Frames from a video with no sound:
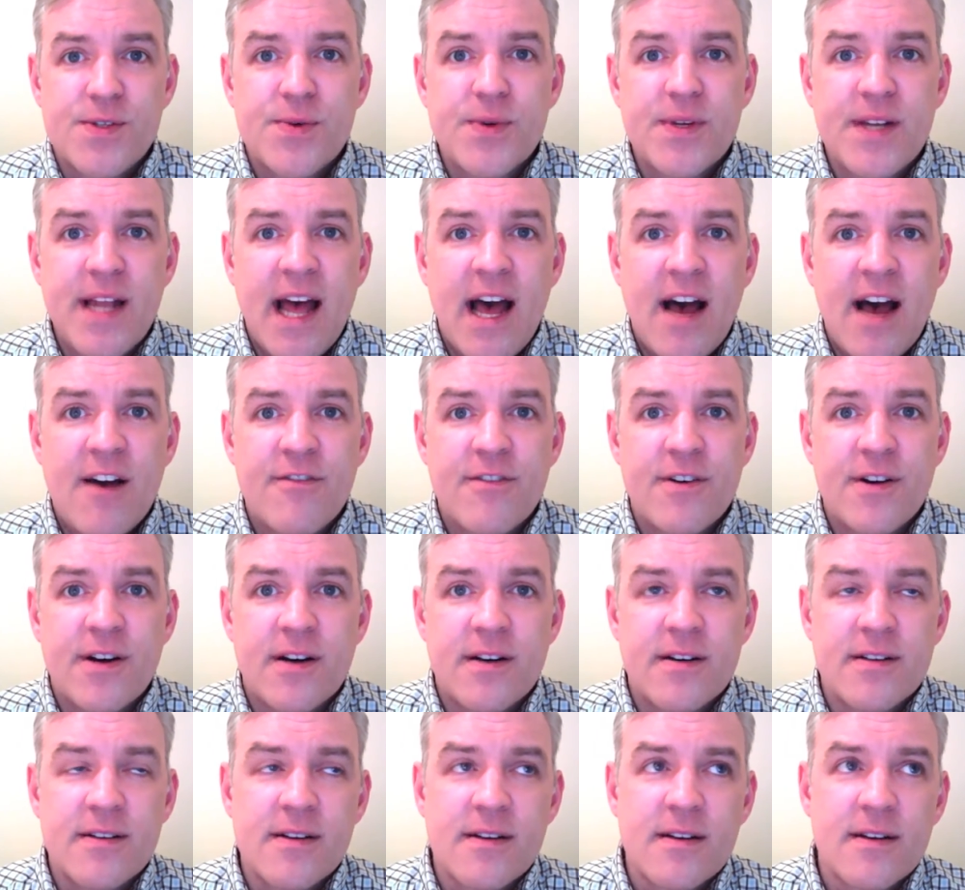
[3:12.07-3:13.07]
You can have
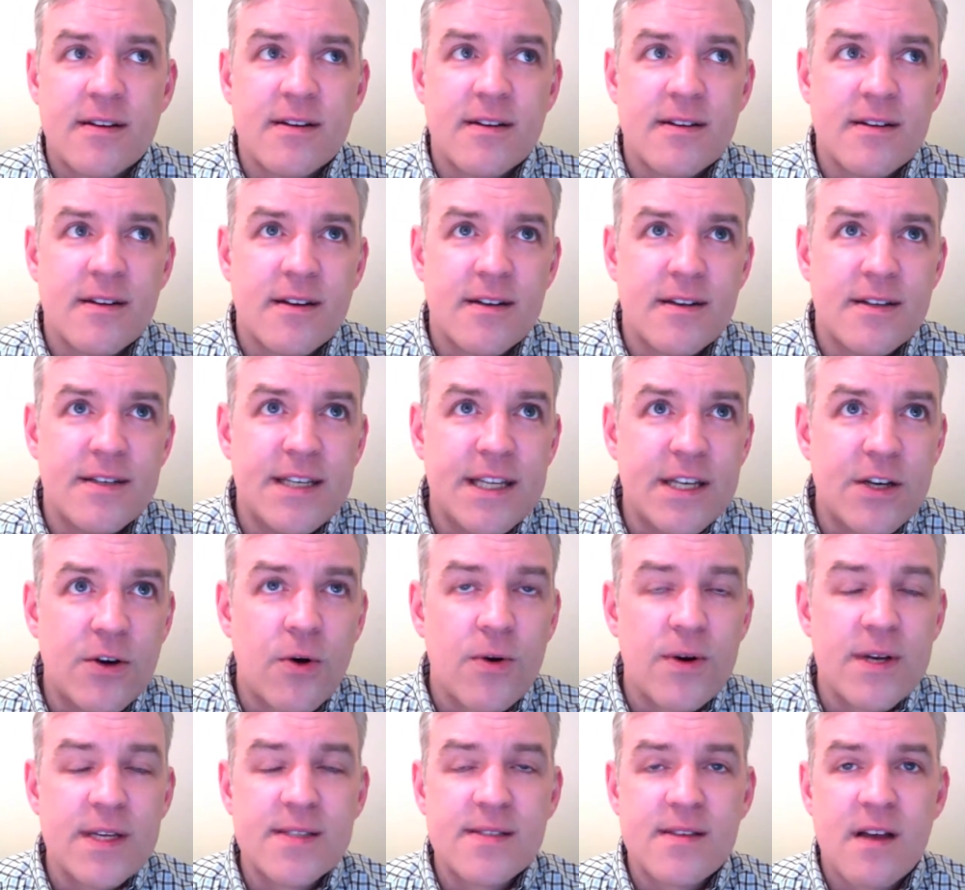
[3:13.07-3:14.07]
a
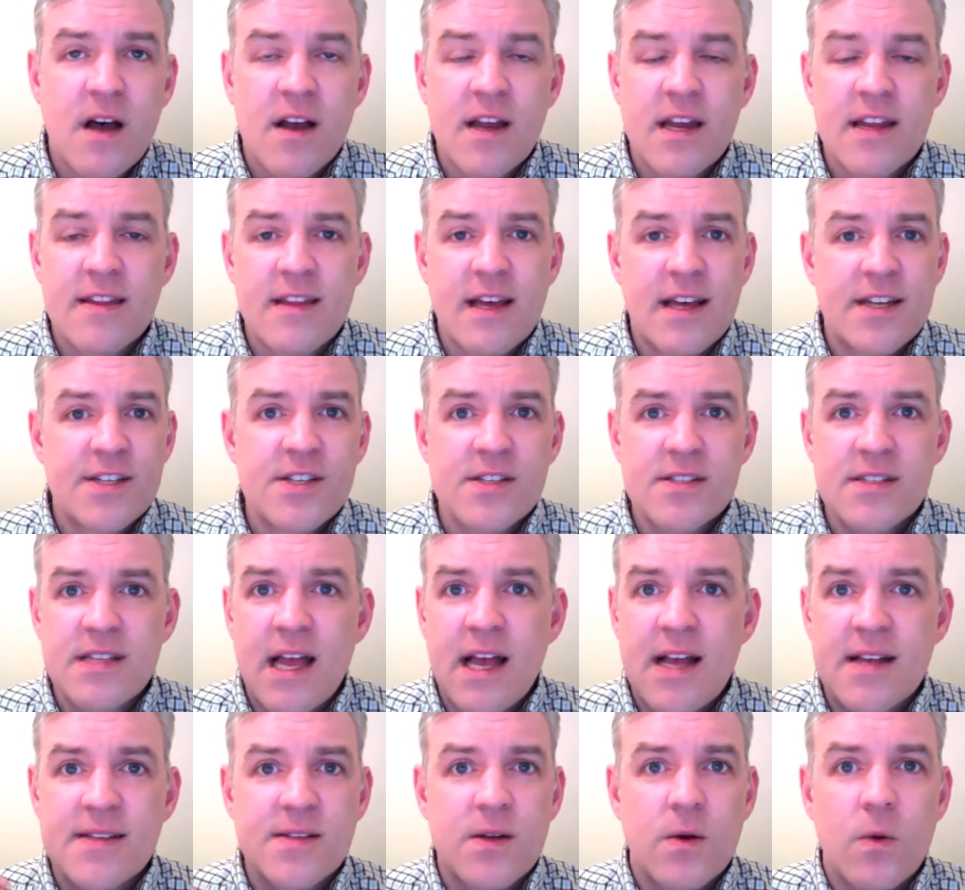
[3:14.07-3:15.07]
nigori sake that just
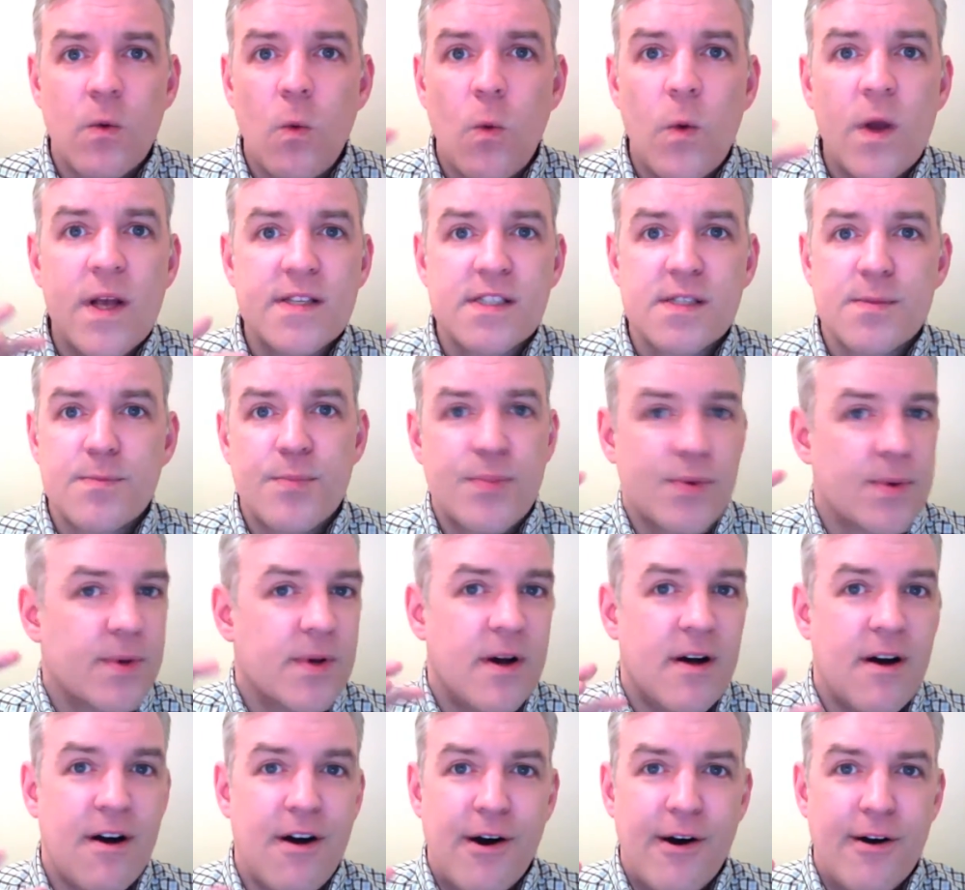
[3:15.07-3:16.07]
has a wisp
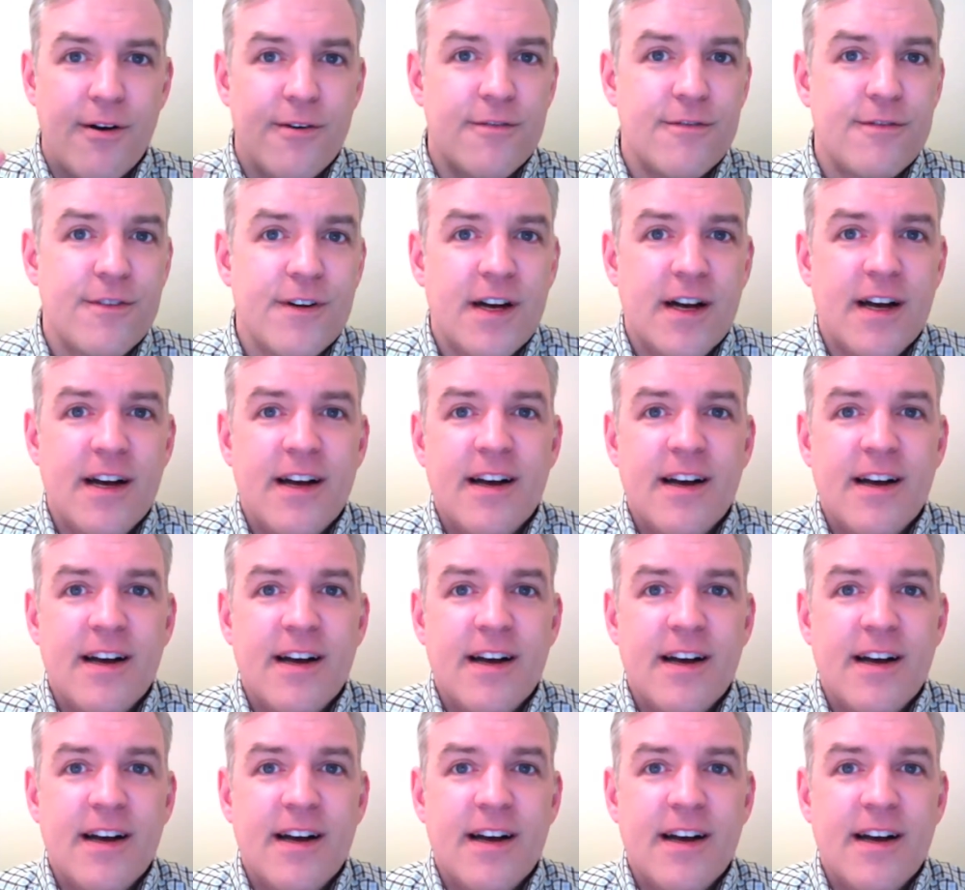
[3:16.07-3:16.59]
of